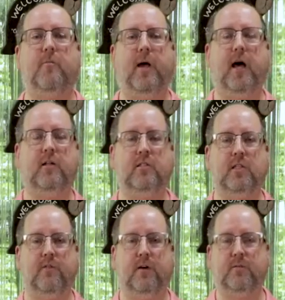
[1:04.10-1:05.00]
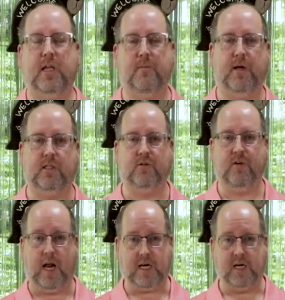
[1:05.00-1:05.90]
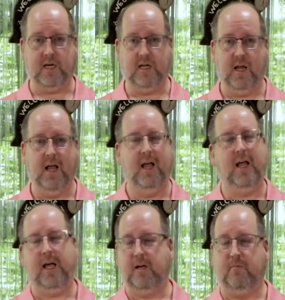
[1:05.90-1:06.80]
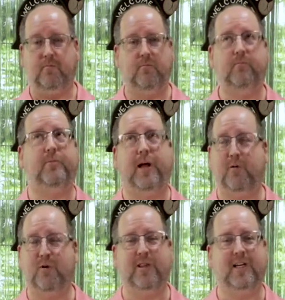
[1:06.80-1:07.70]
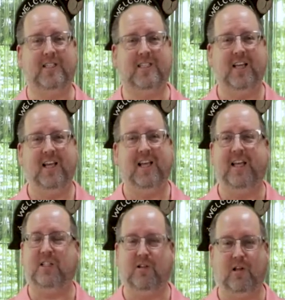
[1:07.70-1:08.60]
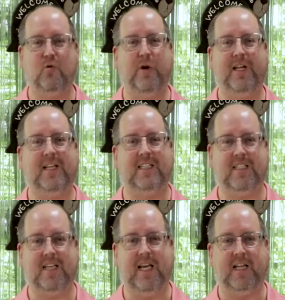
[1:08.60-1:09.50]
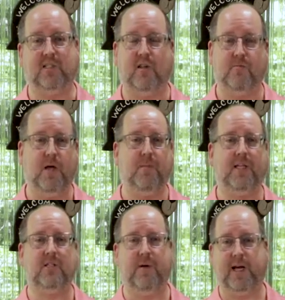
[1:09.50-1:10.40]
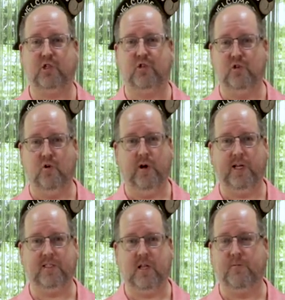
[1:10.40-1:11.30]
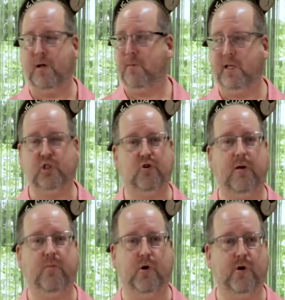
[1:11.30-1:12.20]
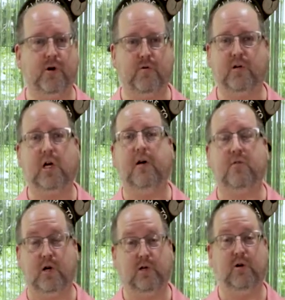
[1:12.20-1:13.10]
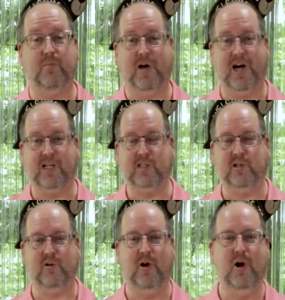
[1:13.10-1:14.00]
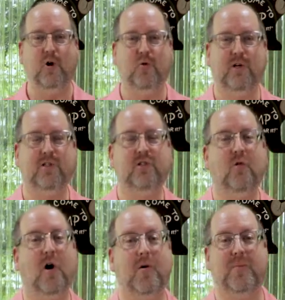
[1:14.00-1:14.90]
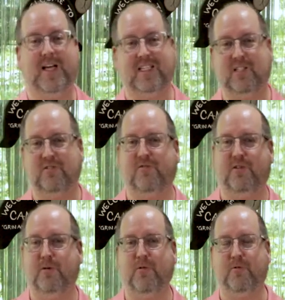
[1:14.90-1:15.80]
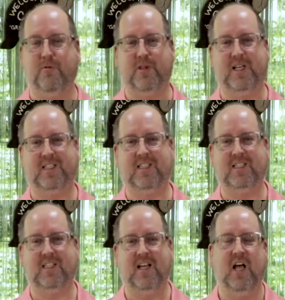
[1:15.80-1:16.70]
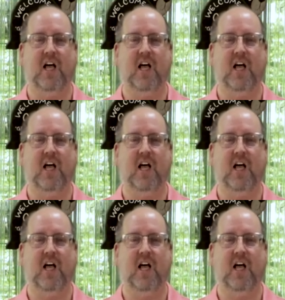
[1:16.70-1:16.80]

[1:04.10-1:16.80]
in the mountains of upstate Pennsylvania, and bear with us, it's a little windy today, so there might be some extra noise, and there might be a stray bird or a golf cart going by, so we'll do our best to film through this.